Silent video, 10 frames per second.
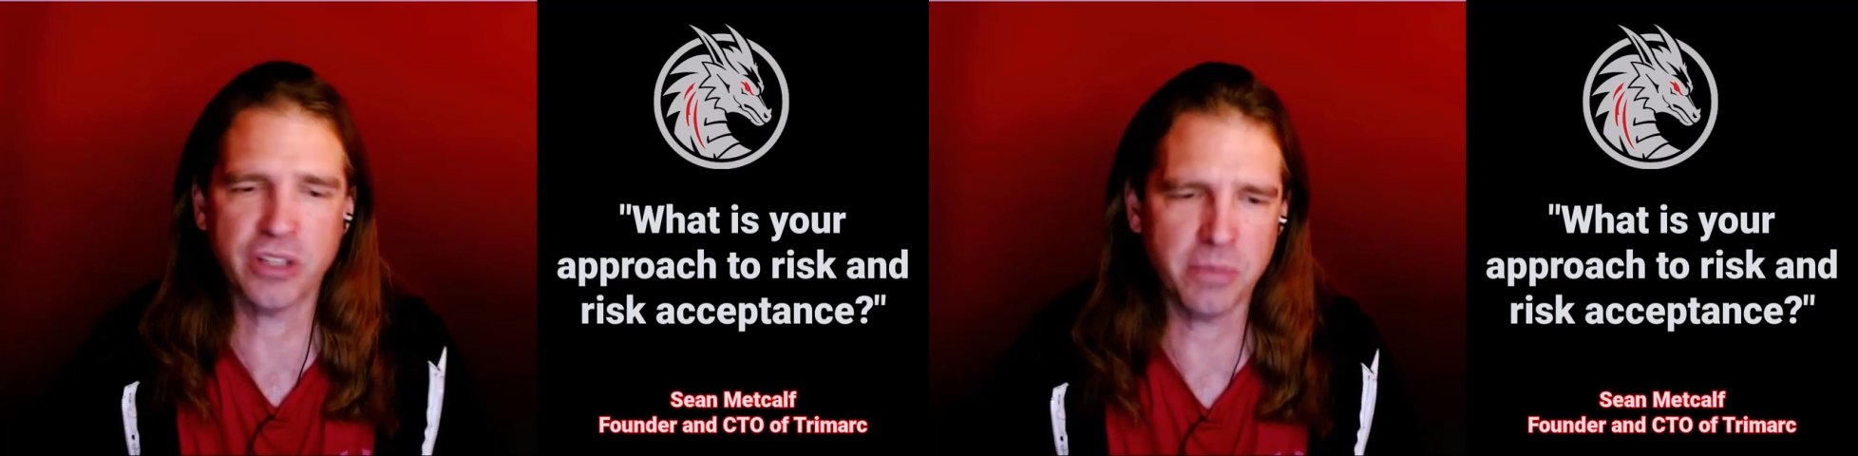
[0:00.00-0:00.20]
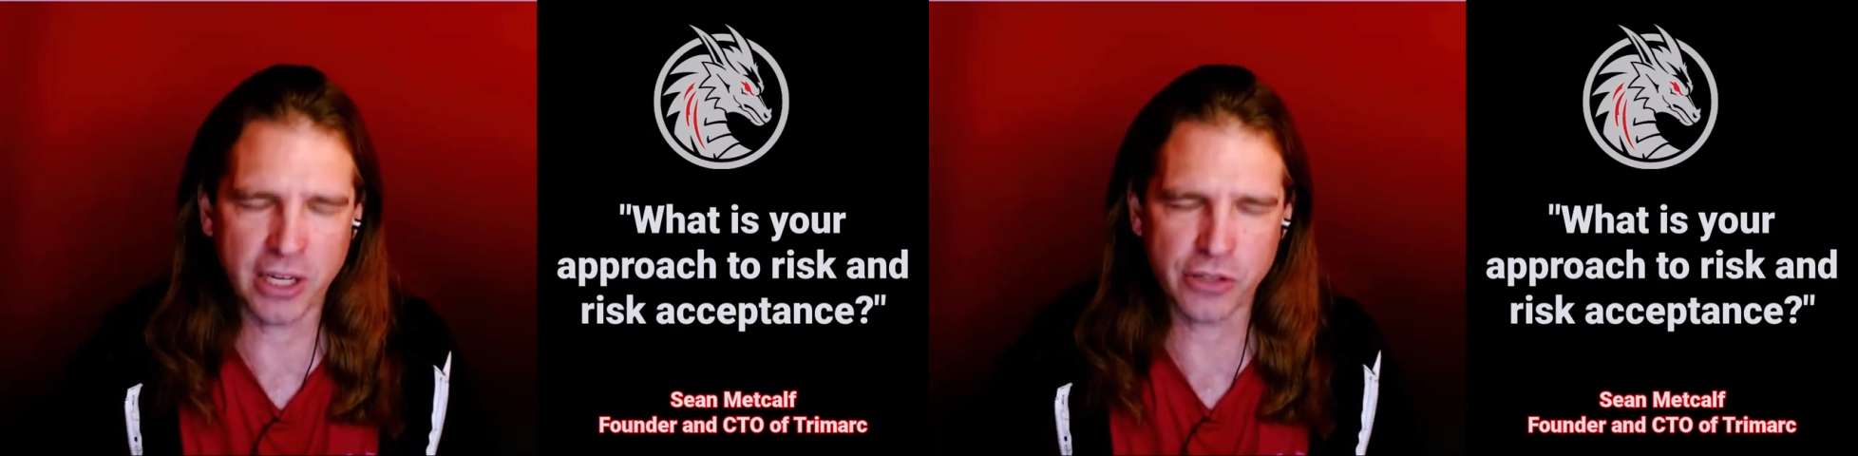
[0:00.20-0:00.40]

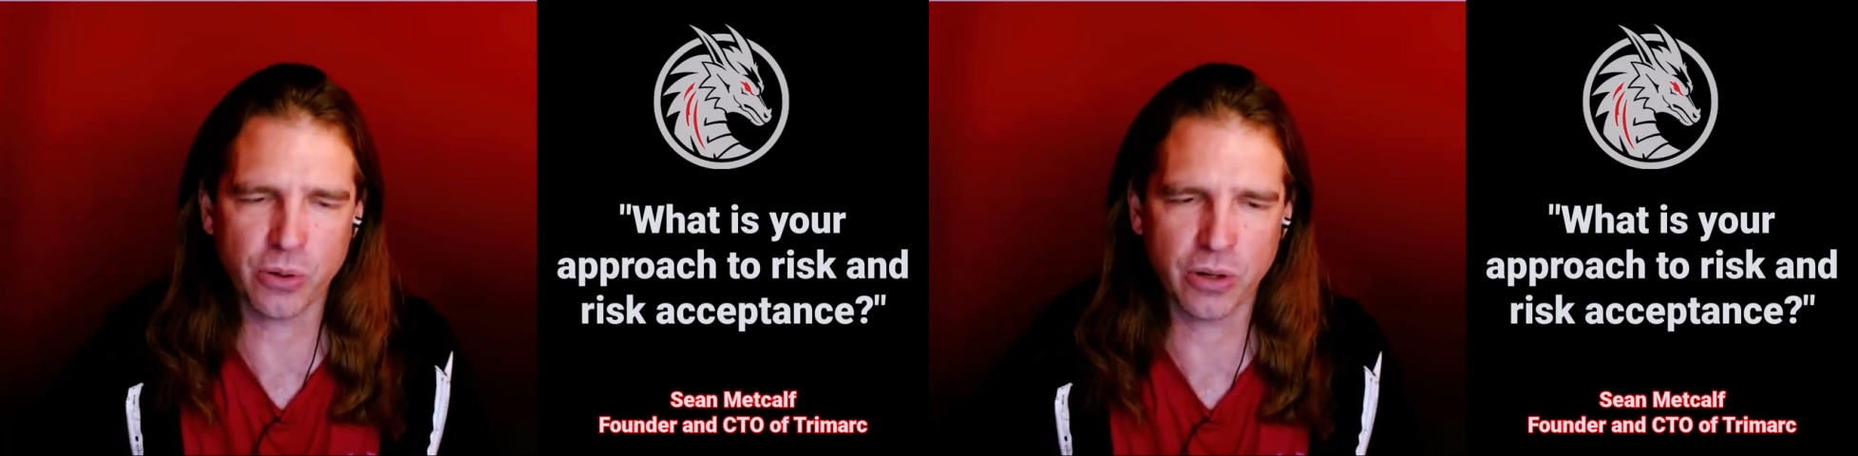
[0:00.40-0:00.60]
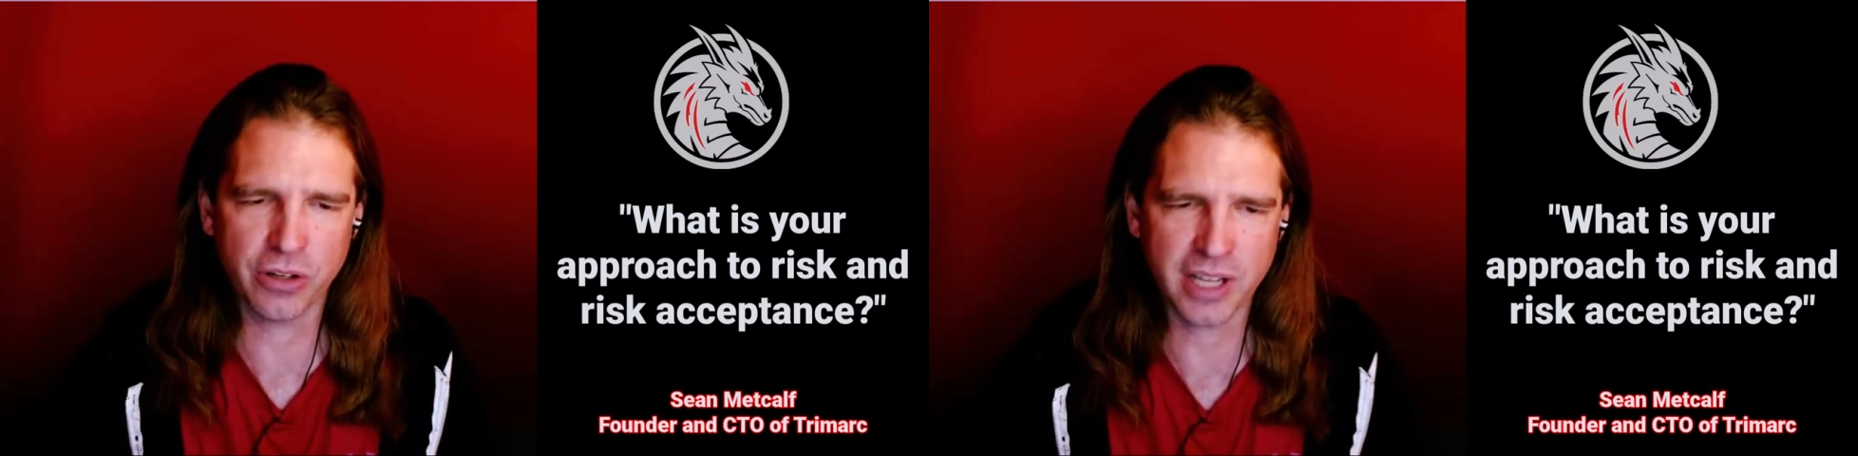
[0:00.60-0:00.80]
domain
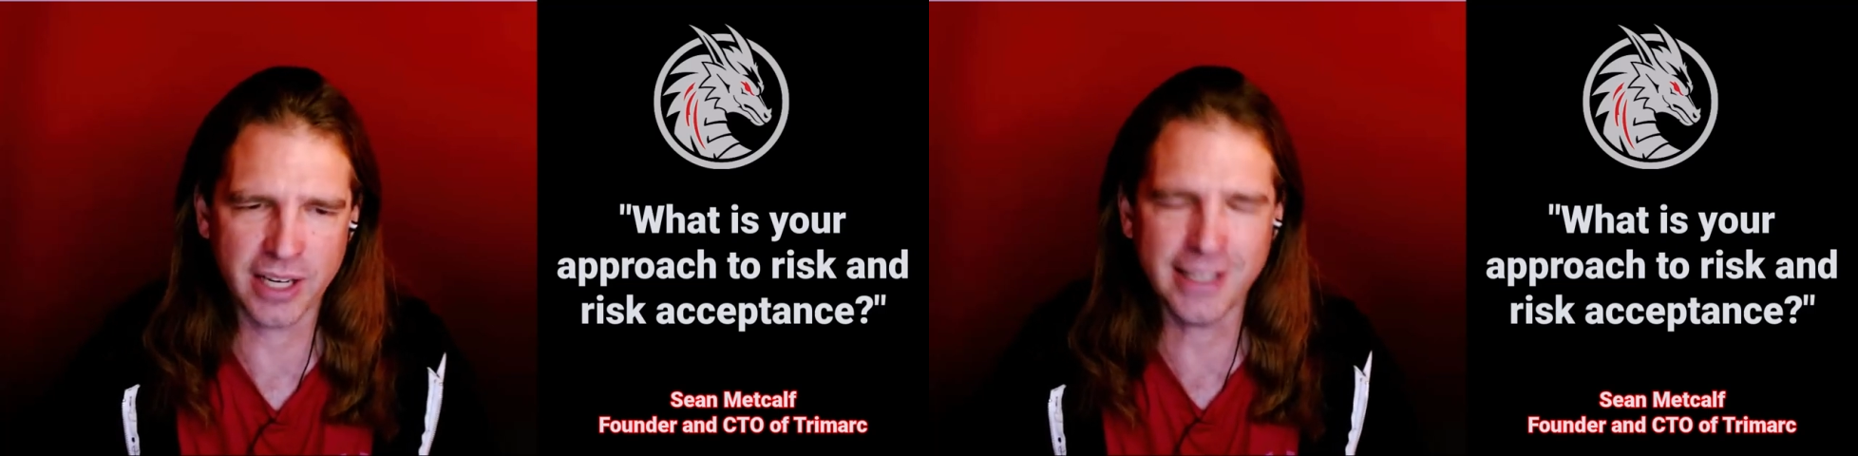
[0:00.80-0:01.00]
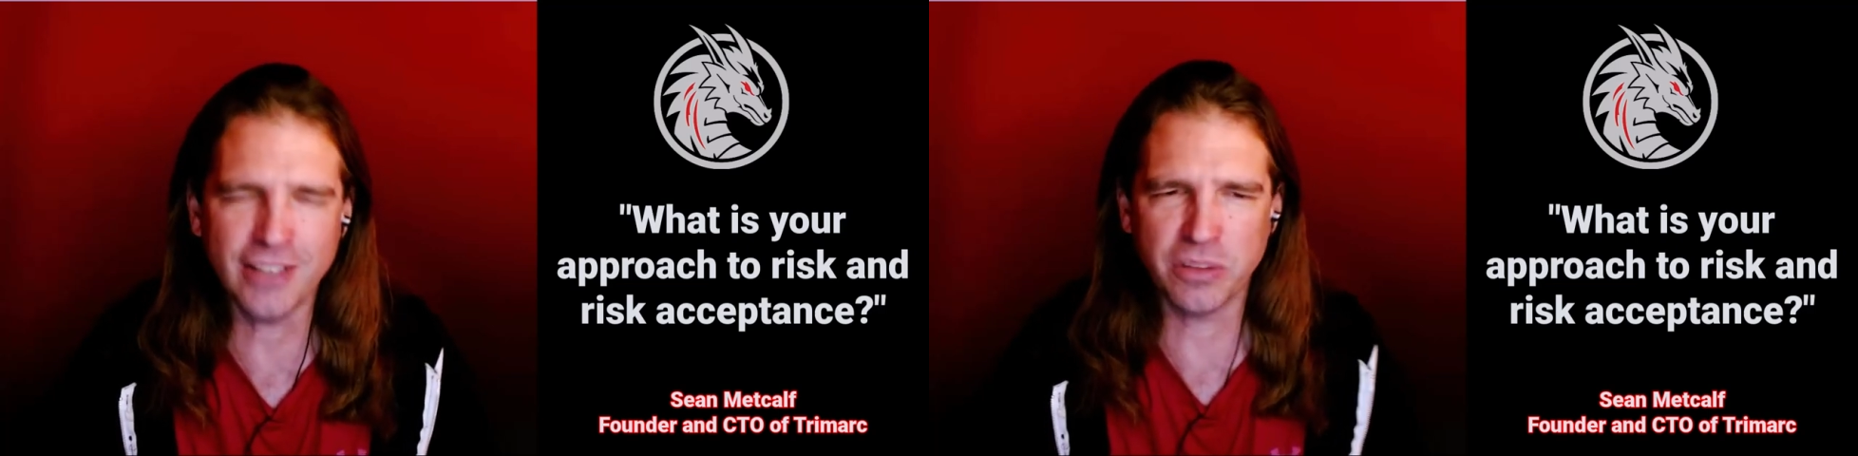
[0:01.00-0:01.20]
controllers that it
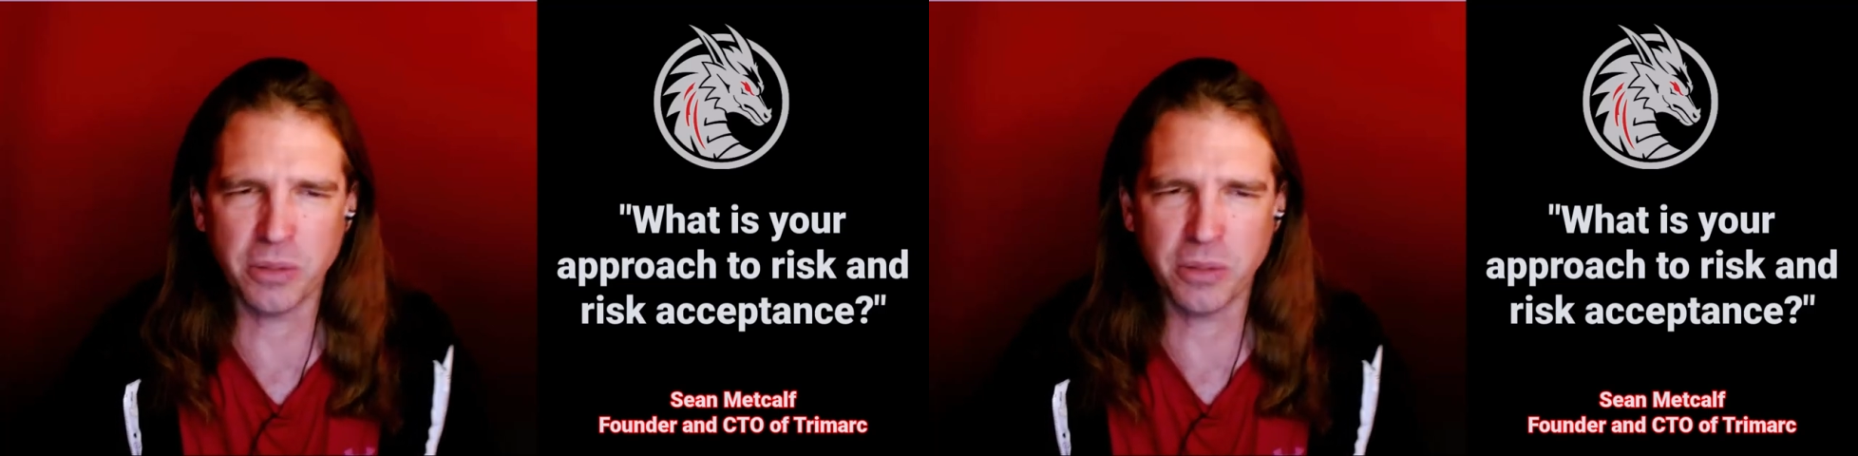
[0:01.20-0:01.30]
needs to